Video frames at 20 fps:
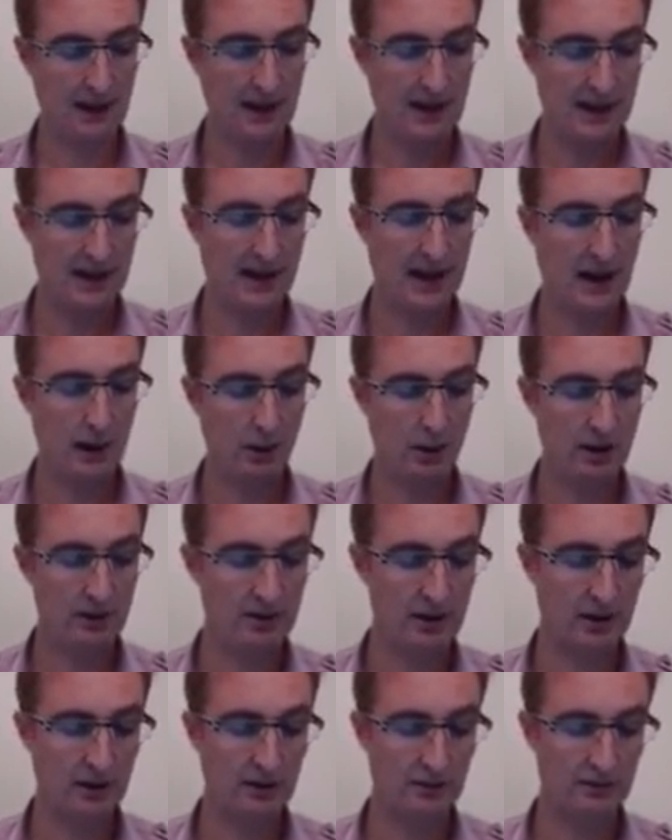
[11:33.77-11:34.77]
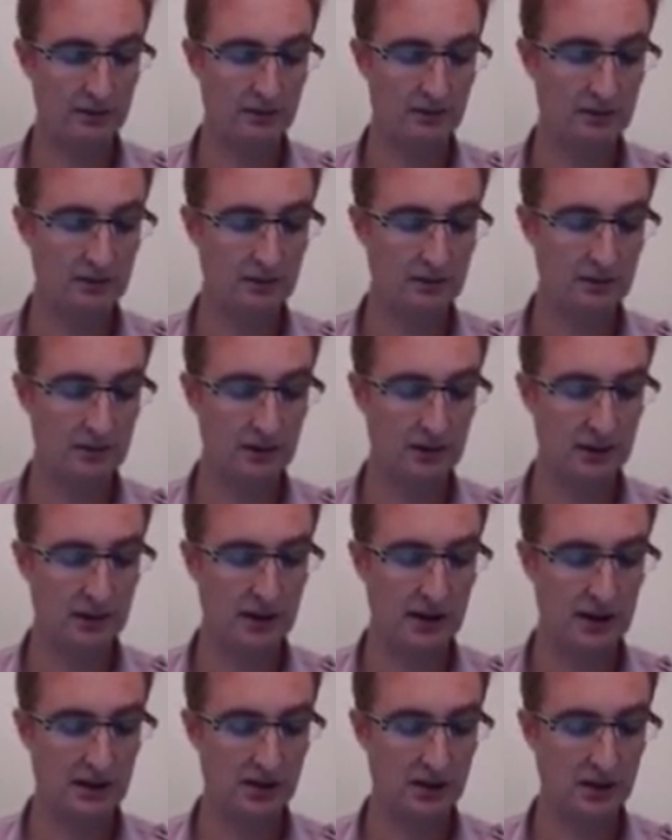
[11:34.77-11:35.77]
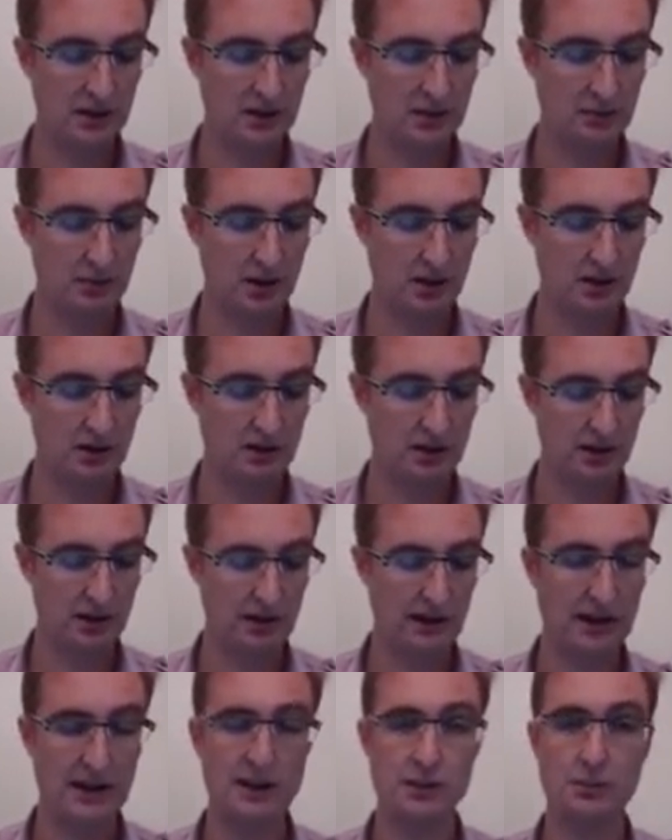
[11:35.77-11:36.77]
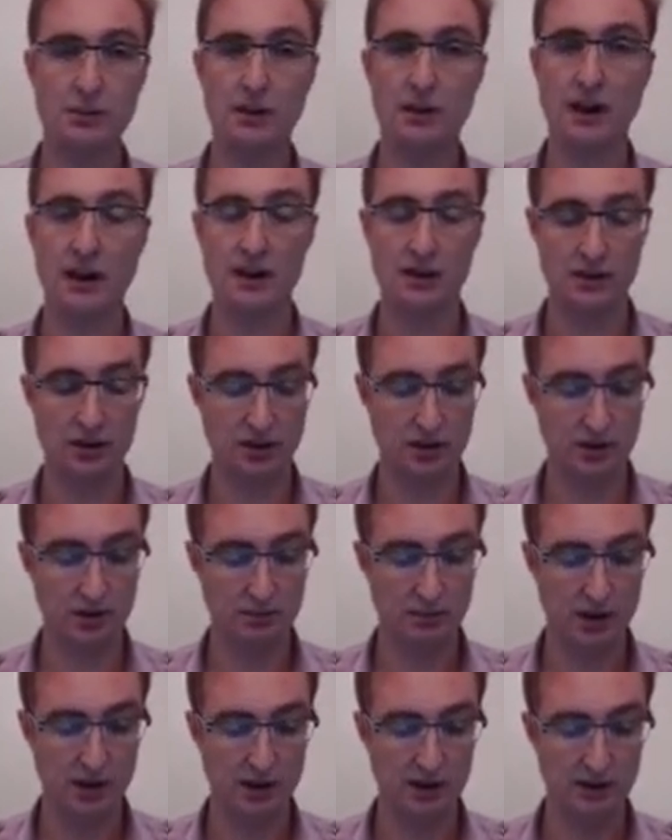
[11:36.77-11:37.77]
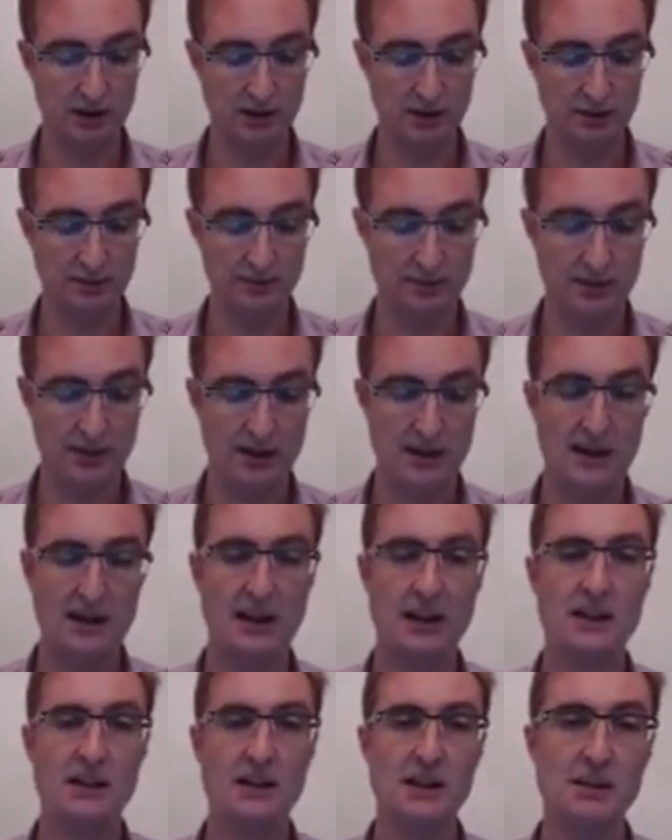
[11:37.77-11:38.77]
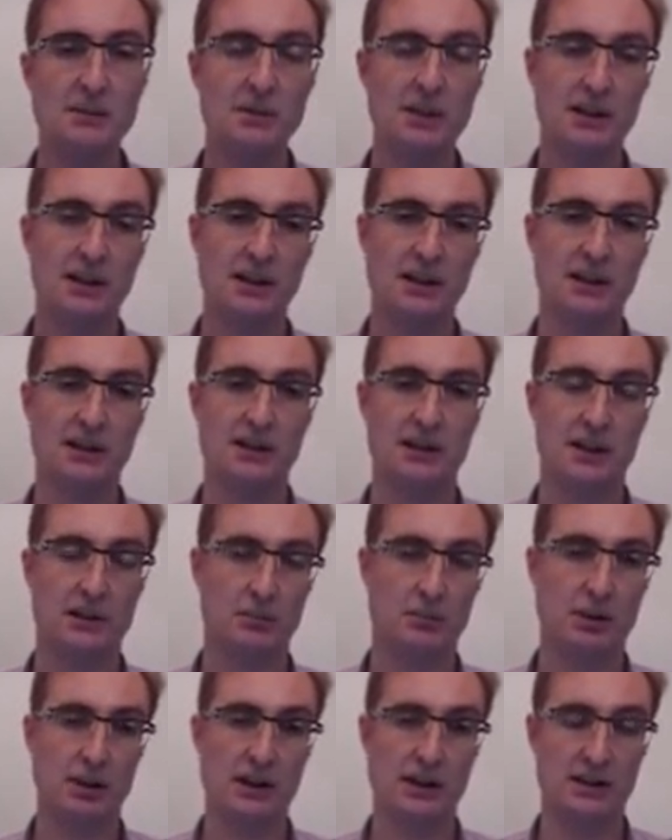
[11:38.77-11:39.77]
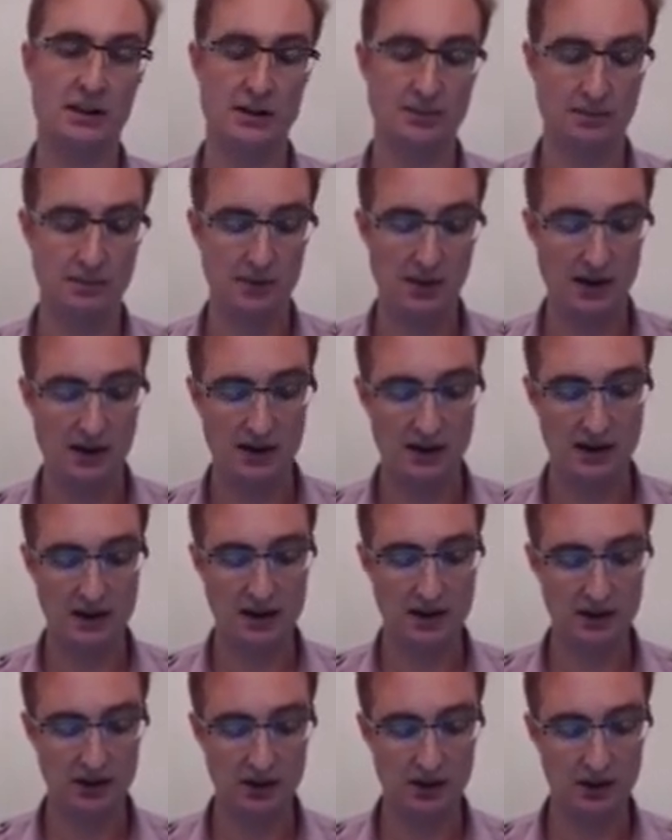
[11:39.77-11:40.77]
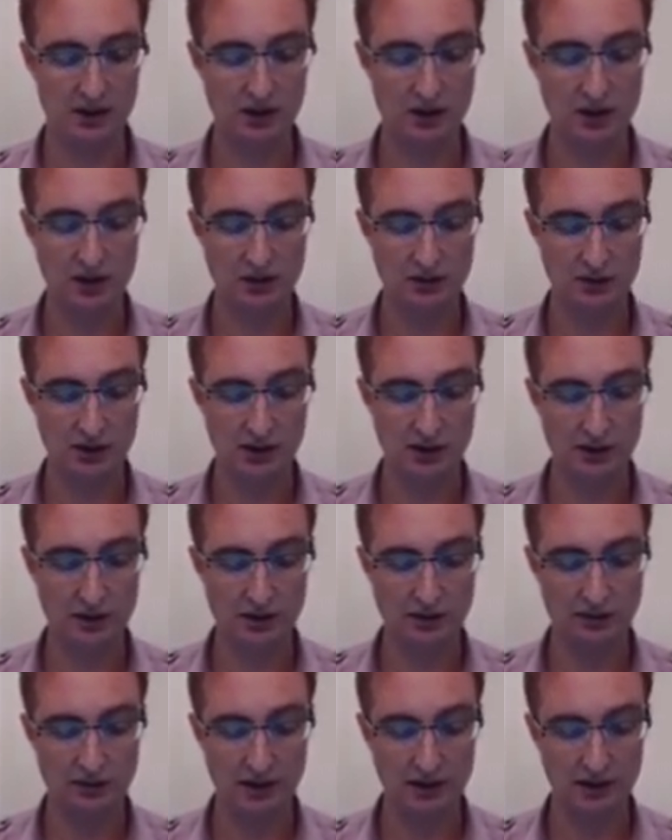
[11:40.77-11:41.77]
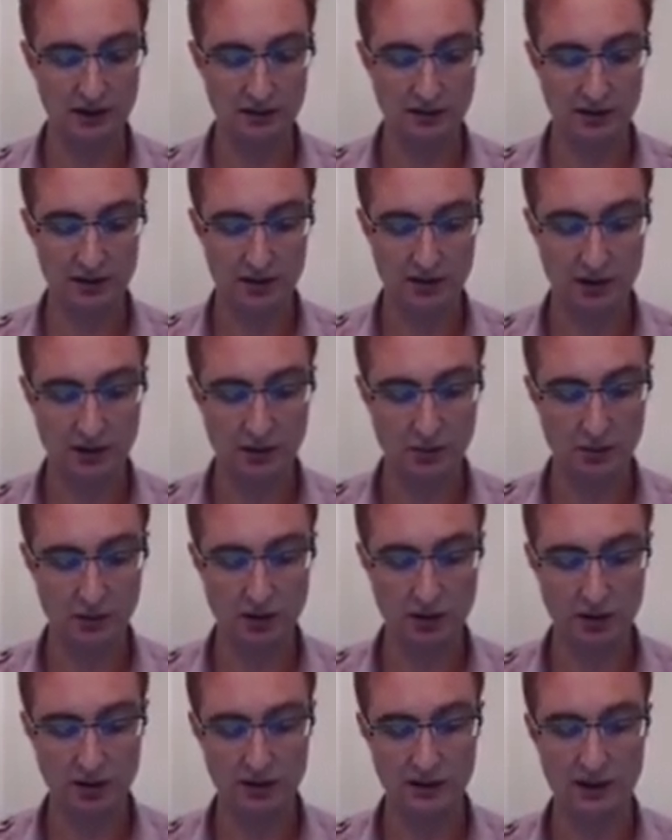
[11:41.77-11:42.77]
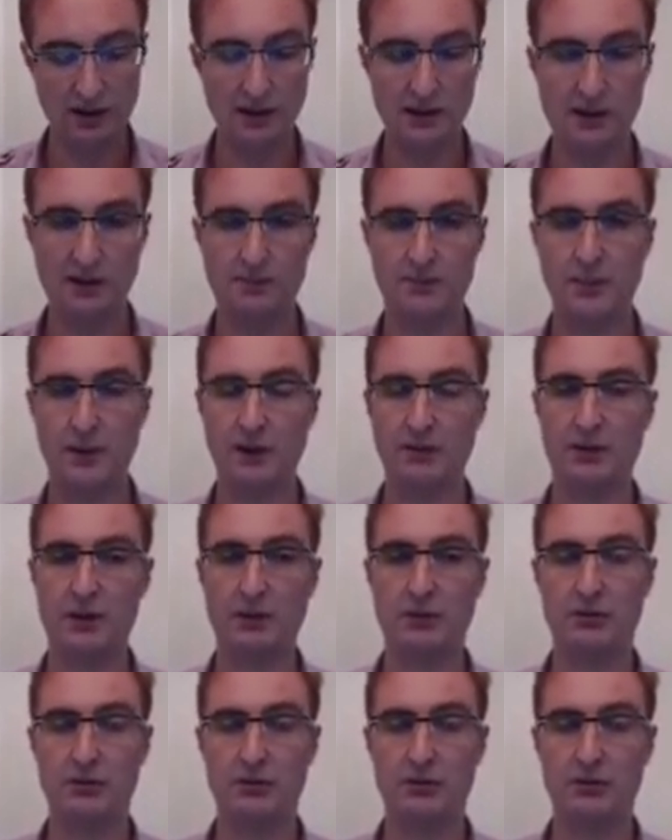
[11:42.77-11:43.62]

However, caching in a proxy, as with caching in your browser, is limited in some ways. Caching is generally not effective for secure content. If you've